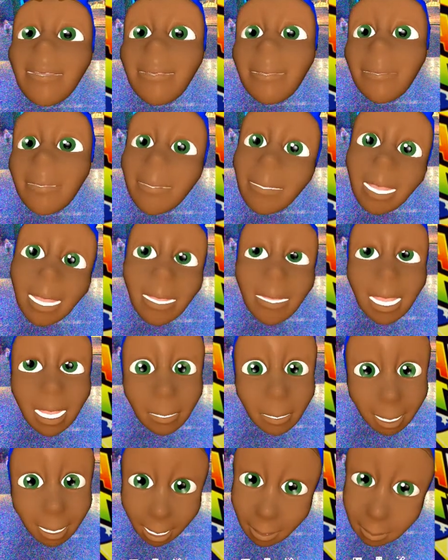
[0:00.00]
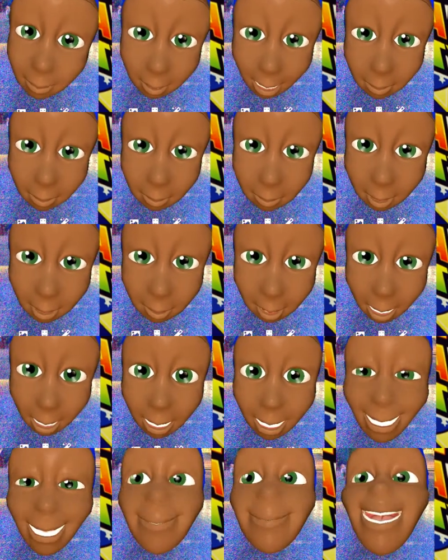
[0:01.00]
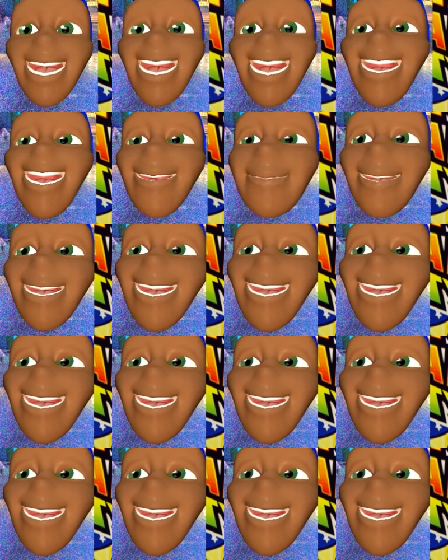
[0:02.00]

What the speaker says: very expensive things for my mansion, but